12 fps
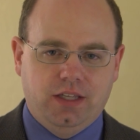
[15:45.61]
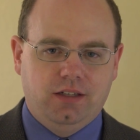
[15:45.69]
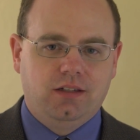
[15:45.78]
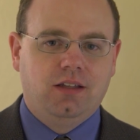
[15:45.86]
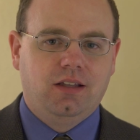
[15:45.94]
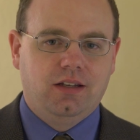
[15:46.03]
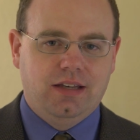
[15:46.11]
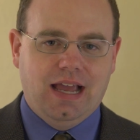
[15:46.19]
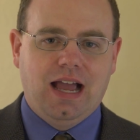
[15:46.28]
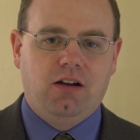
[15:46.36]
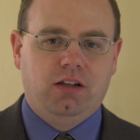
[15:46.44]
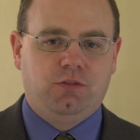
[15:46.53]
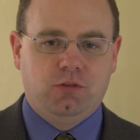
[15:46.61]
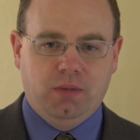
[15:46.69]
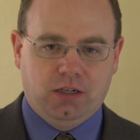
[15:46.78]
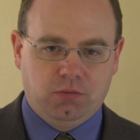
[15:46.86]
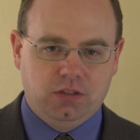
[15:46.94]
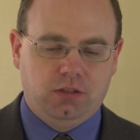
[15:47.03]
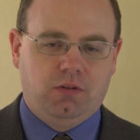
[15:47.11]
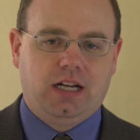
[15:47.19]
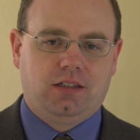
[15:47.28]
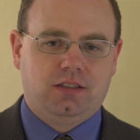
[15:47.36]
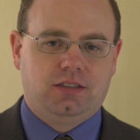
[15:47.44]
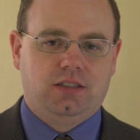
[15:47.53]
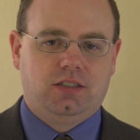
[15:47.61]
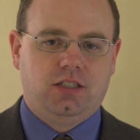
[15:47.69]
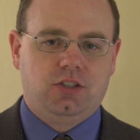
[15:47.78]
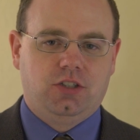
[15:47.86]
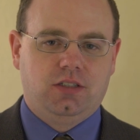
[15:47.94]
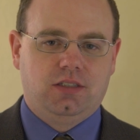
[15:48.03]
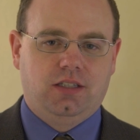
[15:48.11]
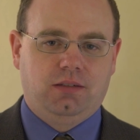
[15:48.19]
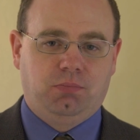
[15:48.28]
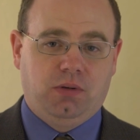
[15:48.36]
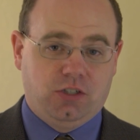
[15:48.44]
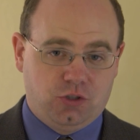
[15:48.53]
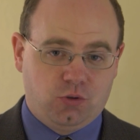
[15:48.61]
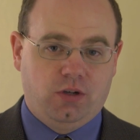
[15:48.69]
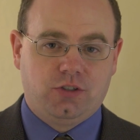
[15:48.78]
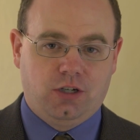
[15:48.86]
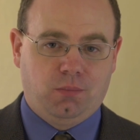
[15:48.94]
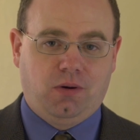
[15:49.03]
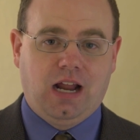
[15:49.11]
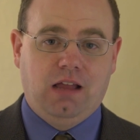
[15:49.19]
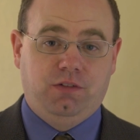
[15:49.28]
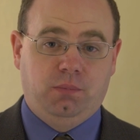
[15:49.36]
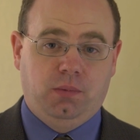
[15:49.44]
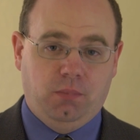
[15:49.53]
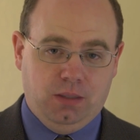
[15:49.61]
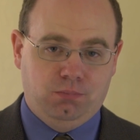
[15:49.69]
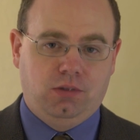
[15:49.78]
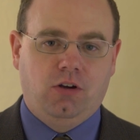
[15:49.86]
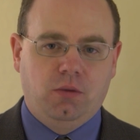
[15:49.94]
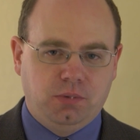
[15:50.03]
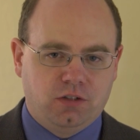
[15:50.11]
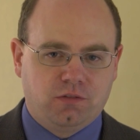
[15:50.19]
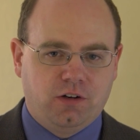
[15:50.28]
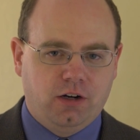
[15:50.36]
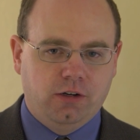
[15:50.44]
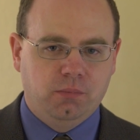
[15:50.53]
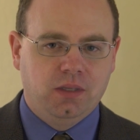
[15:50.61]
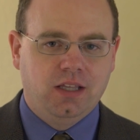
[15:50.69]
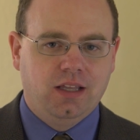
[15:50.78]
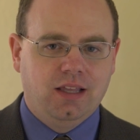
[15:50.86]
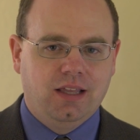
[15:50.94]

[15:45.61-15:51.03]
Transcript: that now if you make really reckless decisions that bring short-term profit but might blow up your firm,